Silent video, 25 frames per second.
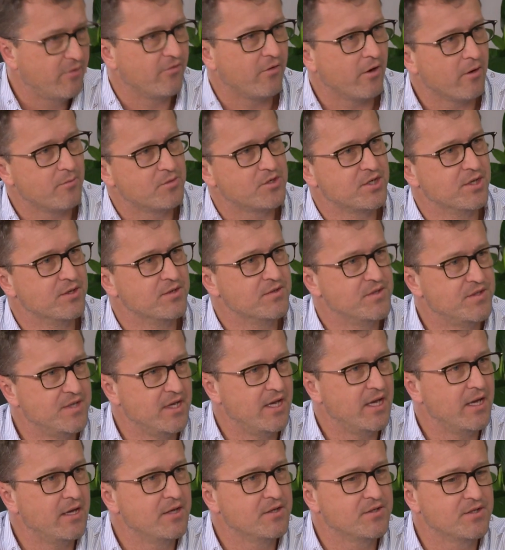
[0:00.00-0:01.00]
of options
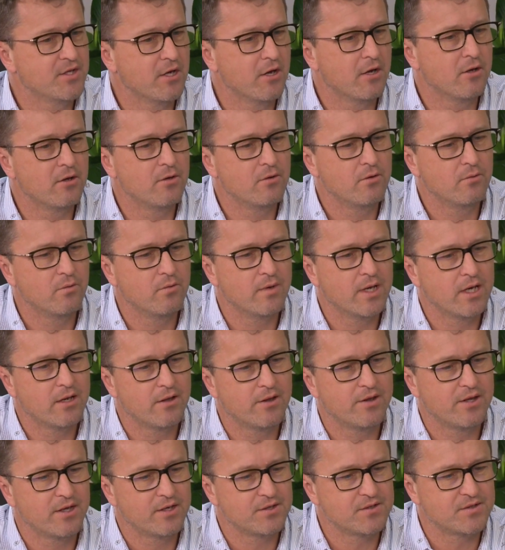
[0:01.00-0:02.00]
there. So one
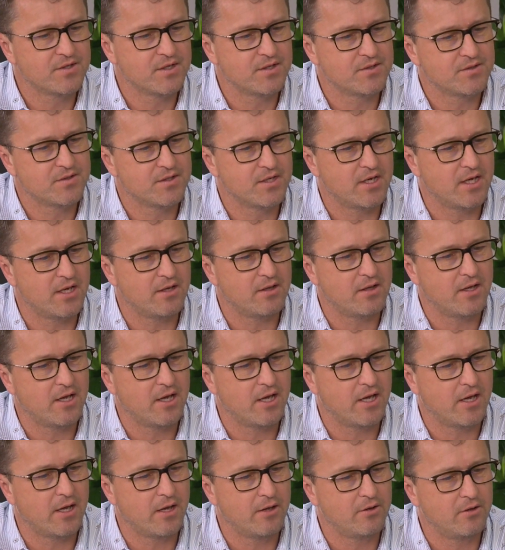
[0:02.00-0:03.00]
of the things is that
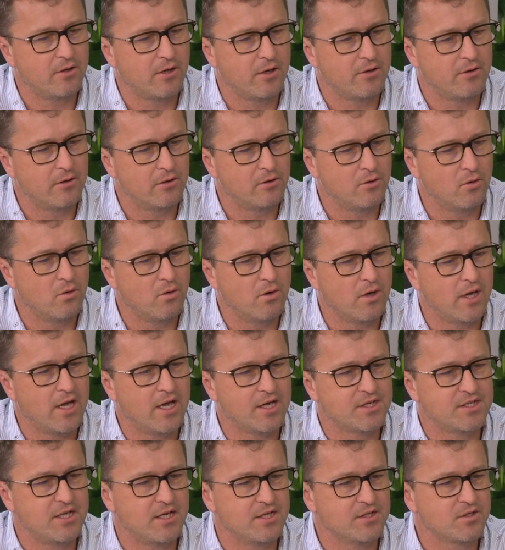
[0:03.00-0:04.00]
the law
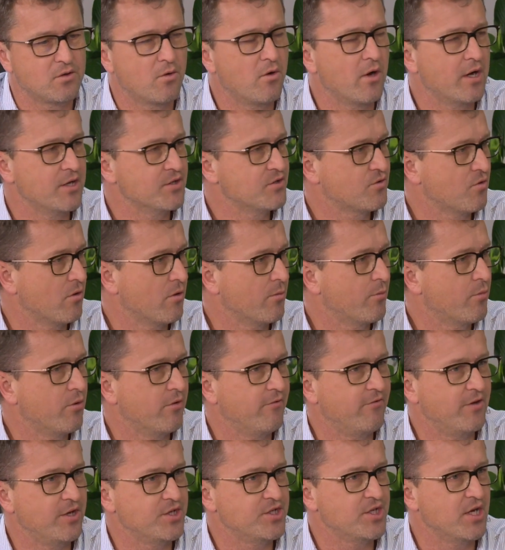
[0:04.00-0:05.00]
actually has quite strong
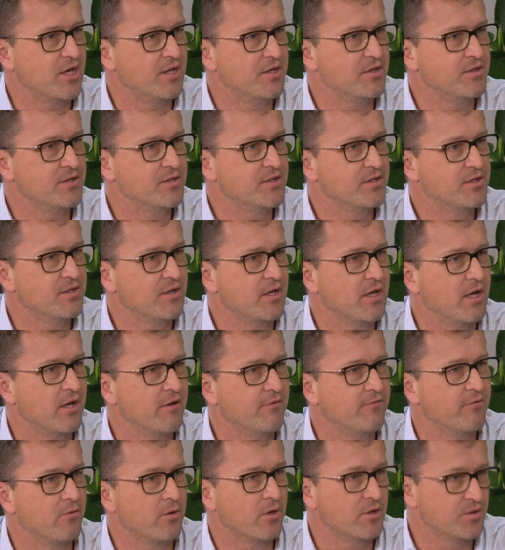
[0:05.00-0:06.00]
provisions
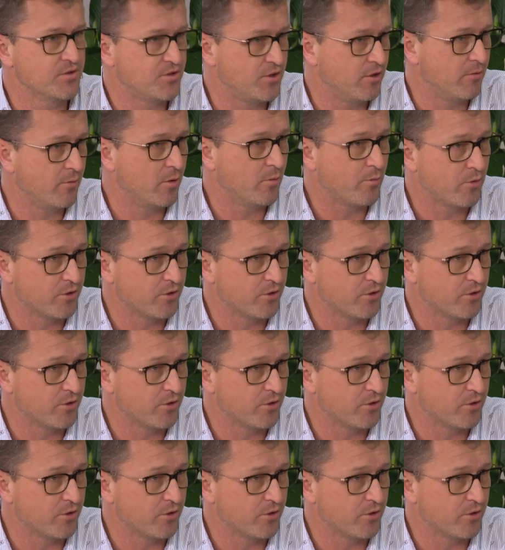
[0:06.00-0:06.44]
for consumer